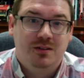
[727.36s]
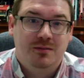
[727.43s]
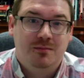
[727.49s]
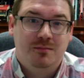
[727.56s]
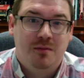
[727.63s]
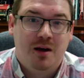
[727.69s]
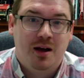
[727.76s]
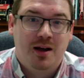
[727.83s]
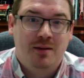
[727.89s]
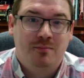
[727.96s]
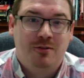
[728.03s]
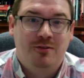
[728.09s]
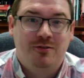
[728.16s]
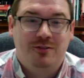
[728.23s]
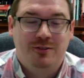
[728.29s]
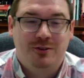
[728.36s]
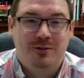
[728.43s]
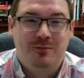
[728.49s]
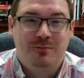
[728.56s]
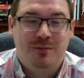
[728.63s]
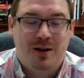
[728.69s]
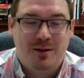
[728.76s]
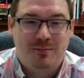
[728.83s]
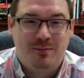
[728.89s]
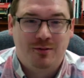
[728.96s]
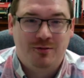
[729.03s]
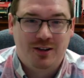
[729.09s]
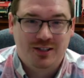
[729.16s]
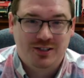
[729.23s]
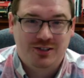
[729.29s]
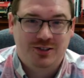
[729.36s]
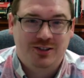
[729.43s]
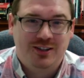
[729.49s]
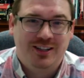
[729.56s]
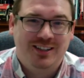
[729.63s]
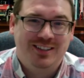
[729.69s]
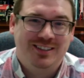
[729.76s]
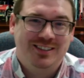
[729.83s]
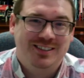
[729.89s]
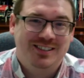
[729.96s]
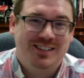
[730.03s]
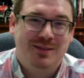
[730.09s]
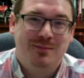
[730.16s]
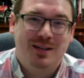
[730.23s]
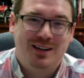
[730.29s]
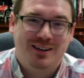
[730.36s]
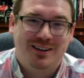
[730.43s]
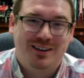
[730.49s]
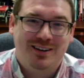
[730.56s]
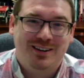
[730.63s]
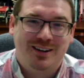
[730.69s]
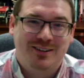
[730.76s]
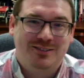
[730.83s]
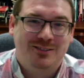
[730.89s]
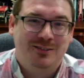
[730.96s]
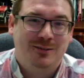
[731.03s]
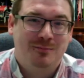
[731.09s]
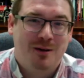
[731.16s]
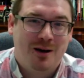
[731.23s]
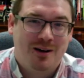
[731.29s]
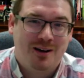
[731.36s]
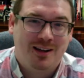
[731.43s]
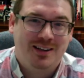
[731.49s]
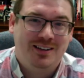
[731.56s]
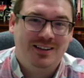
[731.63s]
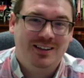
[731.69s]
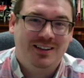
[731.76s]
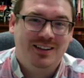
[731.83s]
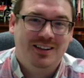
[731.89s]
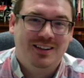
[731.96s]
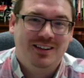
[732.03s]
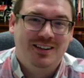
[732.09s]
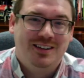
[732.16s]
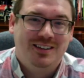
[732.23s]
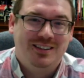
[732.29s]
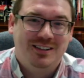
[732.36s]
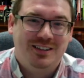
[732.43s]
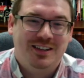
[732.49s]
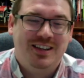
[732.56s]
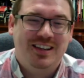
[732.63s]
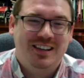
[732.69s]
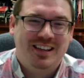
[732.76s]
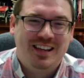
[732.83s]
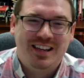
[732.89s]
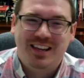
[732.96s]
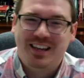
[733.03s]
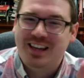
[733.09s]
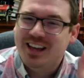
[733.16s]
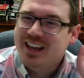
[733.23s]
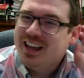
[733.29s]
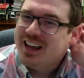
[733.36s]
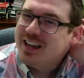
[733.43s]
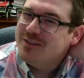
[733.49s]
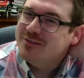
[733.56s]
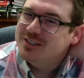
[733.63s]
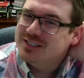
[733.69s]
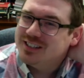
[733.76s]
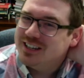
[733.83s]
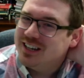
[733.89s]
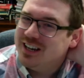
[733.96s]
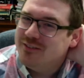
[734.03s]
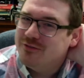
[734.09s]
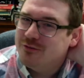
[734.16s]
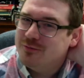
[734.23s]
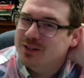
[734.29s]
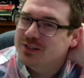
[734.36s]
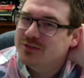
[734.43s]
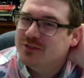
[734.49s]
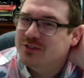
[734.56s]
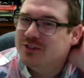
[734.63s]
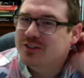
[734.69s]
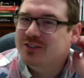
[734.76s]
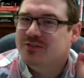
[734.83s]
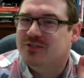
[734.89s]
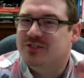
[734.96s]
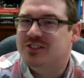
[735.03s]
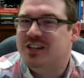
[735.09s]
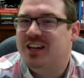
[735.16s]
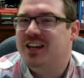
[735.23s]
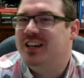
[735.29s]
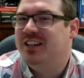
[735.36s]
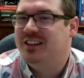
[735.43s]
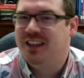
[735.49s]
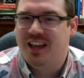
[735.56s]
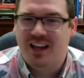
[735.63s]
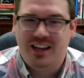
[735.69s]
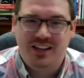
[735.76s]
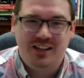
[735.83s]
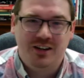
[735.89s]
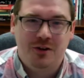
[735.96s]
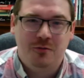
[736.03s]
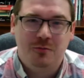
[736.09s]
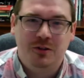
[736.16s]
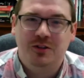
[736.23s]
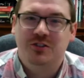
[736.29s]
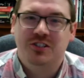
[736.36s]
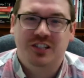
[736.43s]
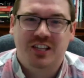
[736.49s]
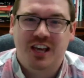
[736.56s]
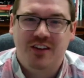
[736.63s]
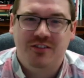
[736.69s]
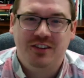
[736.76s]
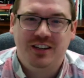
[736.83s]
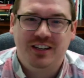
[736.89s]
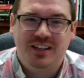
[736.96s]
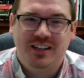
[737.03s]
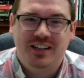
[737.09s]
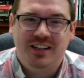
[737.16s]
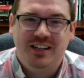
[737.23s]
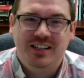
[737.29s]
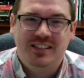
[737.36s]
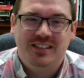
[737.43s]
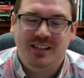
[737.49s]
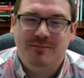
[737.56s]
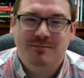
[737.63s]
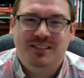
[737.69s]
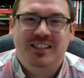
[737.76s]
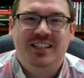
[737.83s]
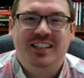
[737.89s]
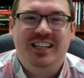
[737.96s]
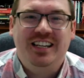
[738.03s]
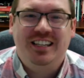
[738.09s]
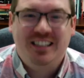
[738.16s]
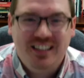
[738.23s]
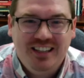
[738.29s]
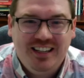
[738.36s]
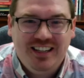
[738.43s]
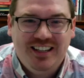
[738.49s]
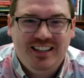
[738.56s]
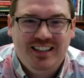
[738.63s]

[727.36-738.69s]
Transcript: My professor in seminary, Dr. Lamont, he was infamous for saying that, you know, when there's a covenant, something's going to get cut.